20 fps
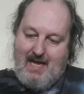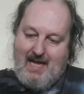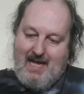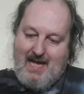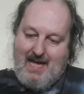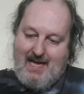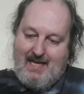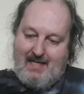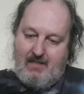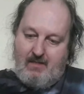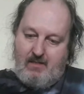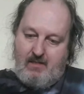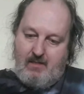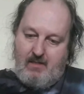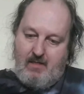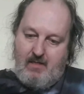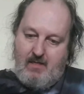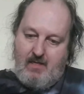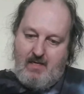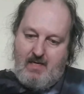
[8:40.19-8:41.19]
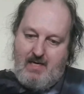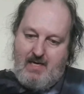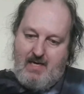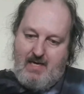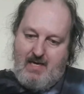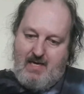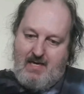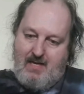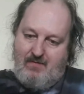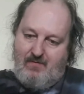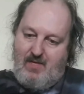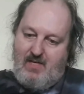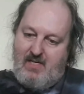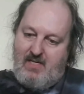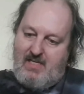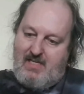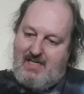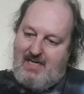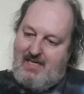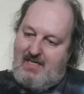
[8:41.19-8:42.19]
And
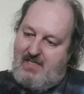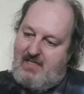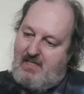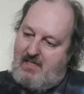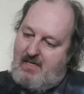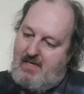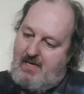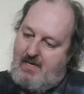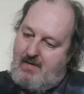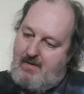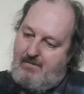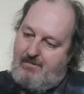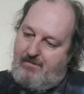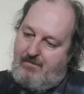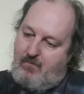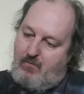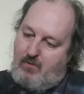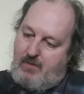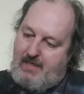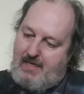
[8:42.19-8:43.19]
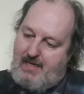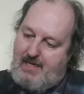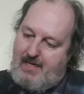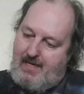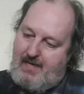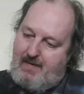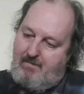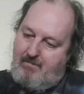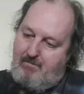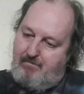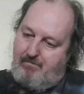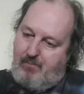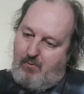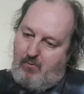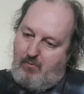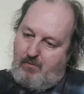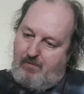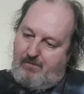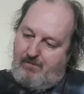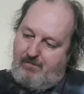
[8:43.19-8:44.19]
this is a 4K
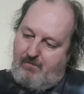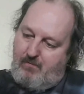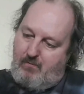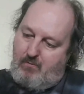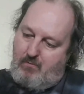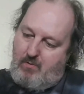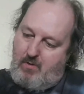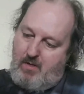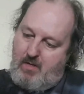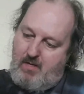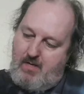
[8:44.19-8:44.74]
import for